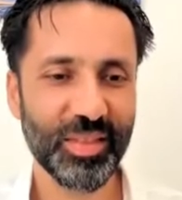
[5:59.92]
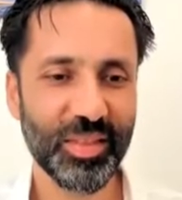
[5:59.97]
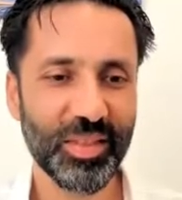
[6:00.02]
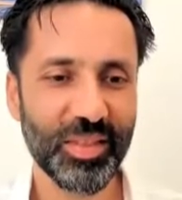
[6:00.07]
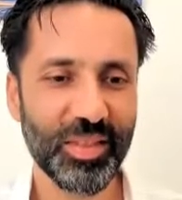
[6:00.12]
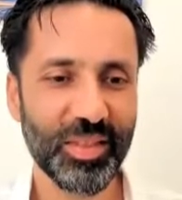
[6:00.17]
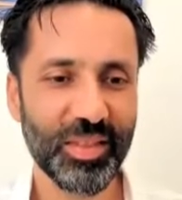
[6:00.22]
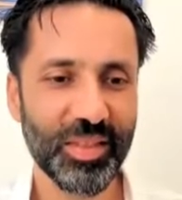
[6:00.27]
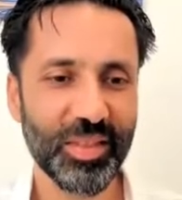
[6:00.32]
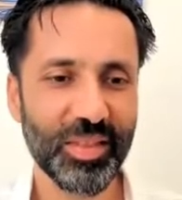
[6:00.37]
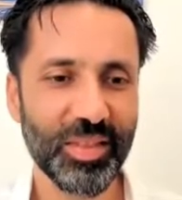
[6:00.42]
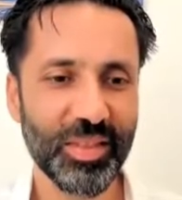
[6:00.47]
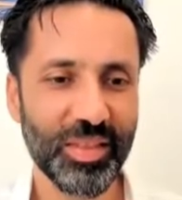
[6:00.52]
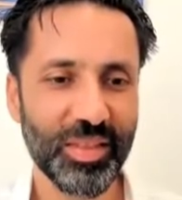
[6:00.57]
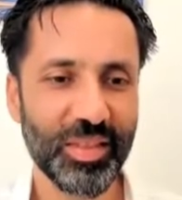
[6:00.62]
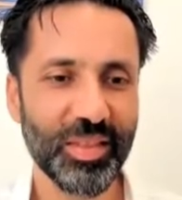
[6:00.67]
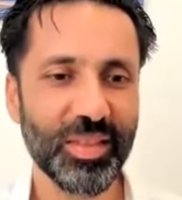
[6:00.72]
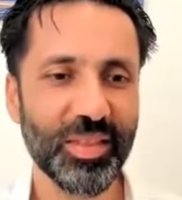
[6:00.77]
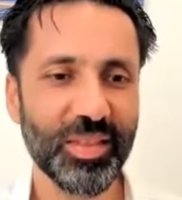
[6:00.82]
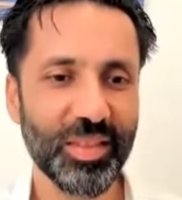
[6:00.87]

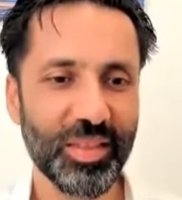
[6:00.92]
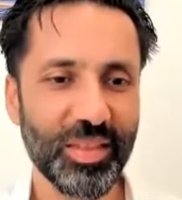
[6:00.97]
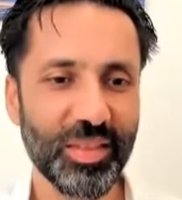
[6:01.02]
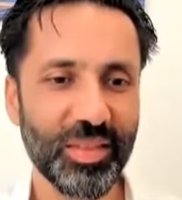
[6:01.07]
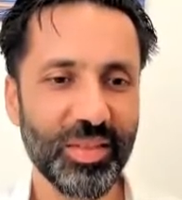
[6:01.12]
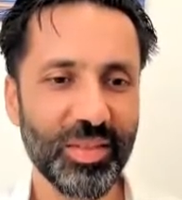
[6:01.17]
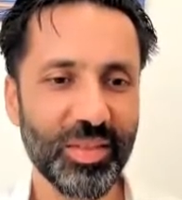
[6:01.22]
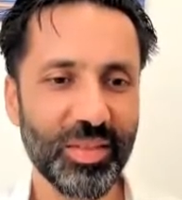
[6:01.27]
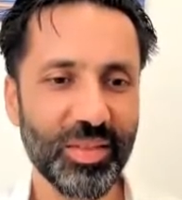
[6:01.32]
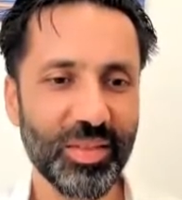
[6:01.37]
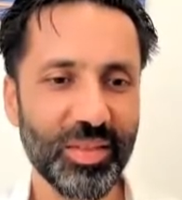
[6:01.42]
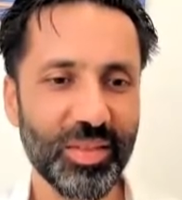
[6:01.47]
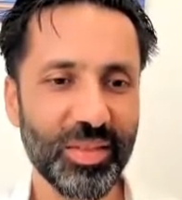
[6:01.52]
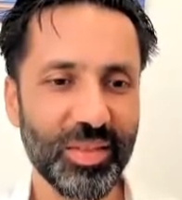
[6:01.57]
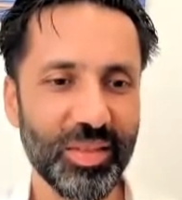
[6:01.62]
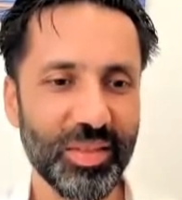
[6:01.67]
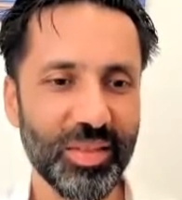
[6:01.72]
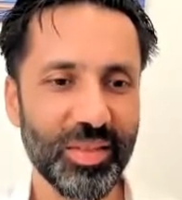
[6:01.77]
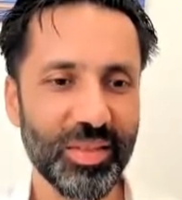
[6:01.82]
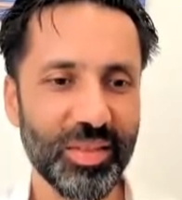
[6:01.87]

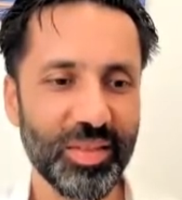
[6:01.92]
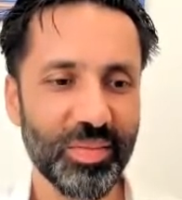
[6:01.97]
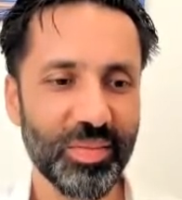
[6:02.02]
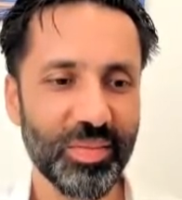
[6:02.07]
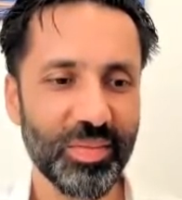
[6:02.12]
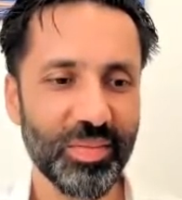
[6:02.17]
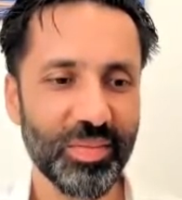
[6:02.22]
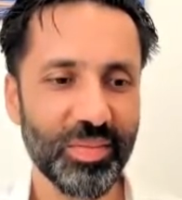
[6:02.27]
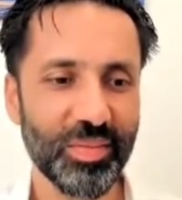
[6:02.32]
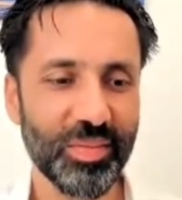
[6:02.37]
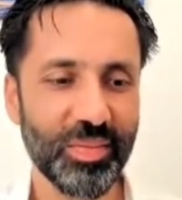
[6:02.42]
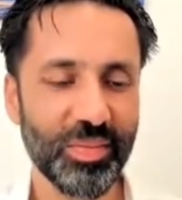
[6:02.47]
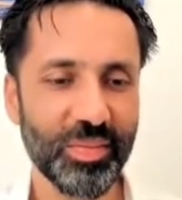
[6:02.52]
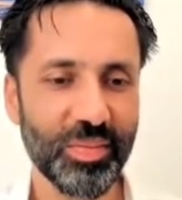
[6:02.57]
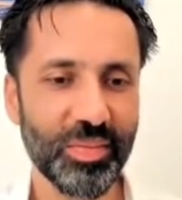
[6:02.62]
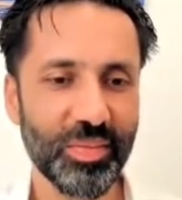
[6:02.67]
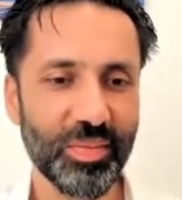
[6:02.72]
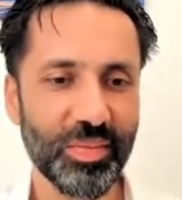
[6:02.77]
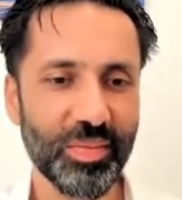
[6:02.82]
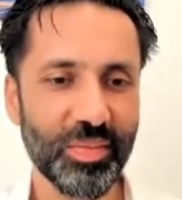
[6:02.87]
(not speaking)